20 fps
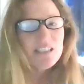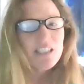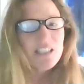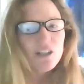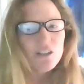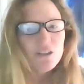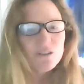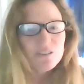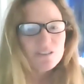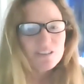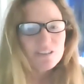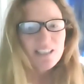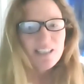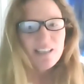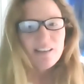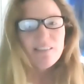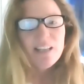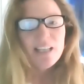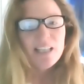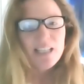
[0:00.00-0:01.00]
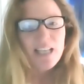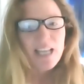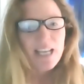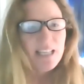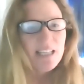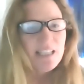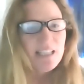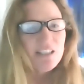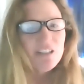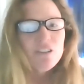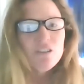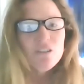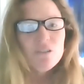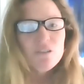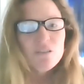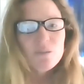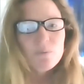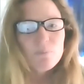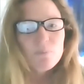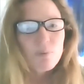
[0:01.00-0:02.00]
to note that
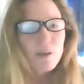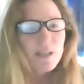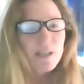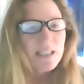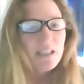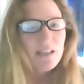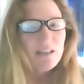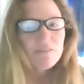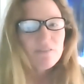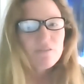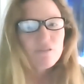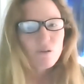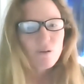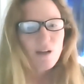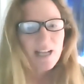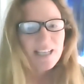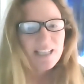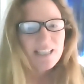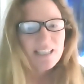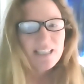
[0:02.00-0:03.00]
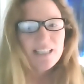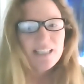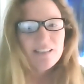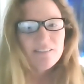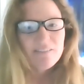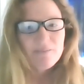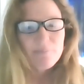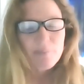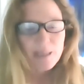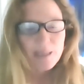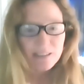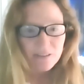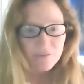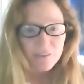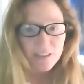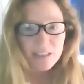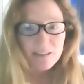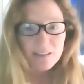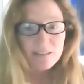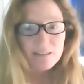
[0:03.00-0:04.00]
ADUs bring a variety of
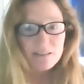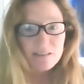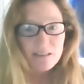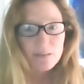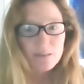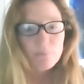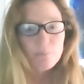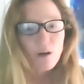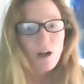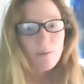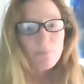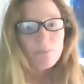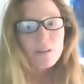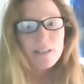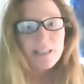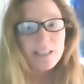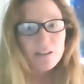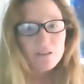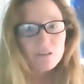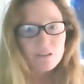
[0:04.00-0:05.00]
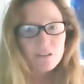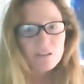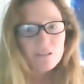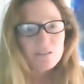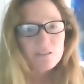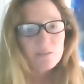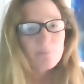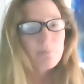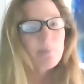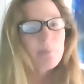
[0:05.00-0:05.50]
benefits to property owners